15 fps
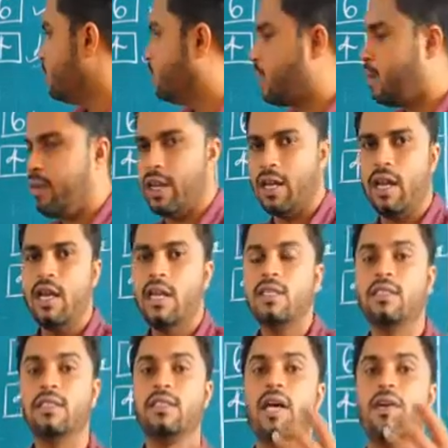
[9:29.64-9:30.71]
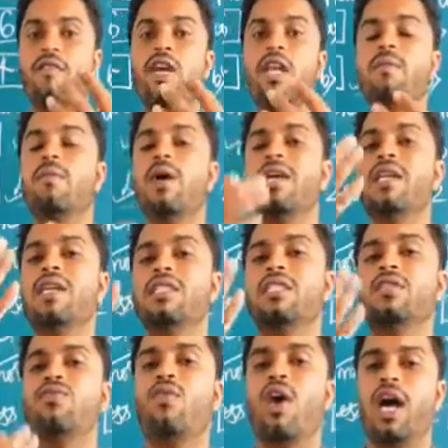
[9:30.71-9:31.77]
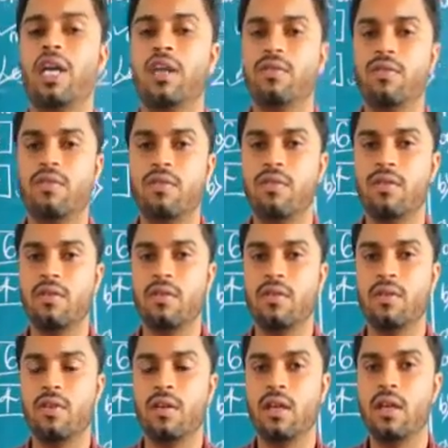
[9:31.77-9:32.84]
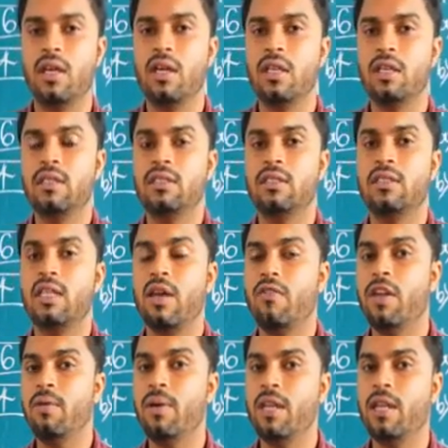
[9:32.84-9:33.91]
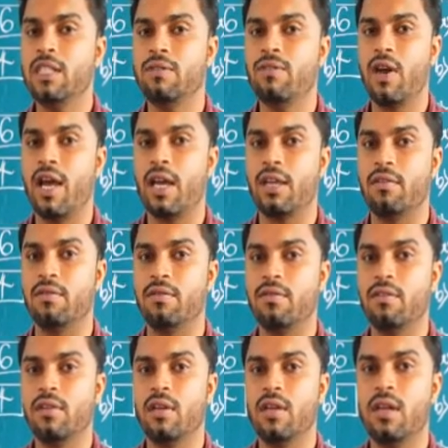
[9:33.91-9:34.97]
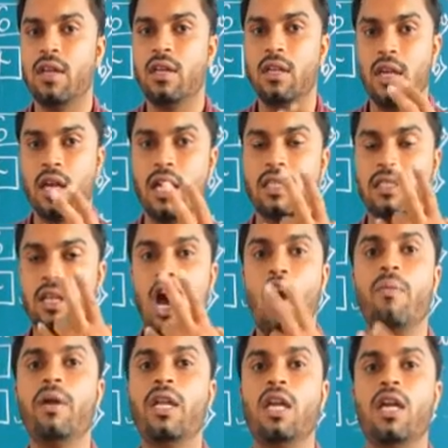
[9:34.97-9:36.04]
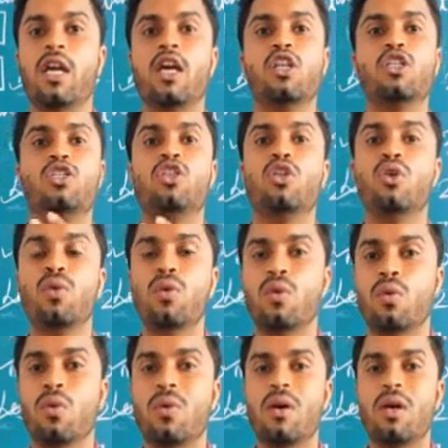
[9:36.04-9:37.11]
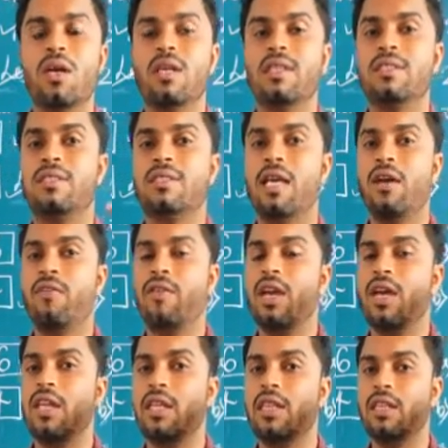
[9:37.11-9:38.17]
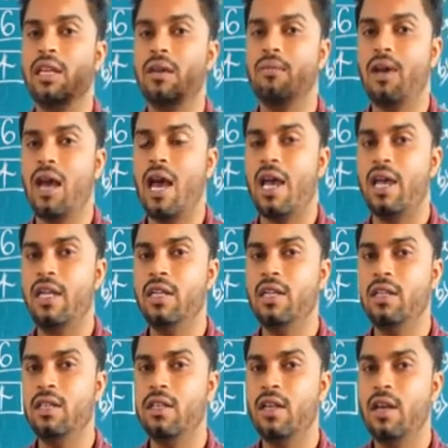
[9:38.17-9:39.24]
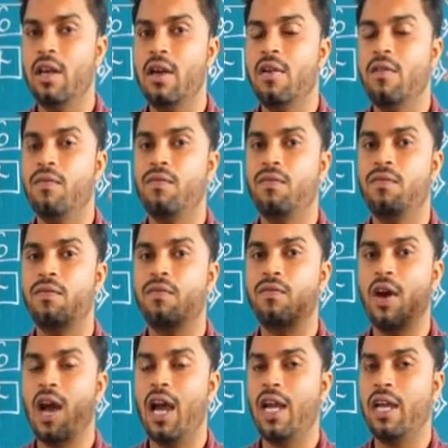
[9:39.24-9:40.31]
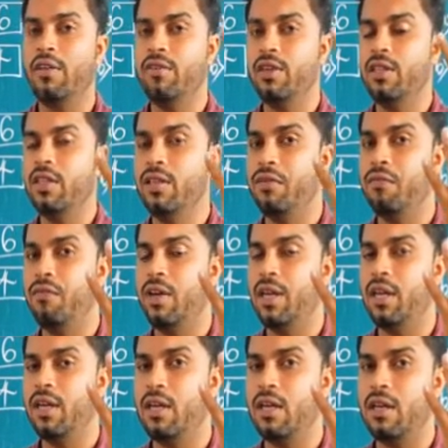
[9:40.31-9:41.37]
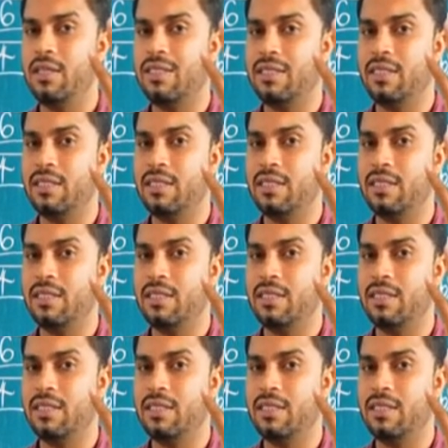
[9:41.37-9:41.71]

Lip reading: 7. 7 minus 5. 7 minus 5. Yes, how many? 2. 7 in the mind, 5 in the fingers.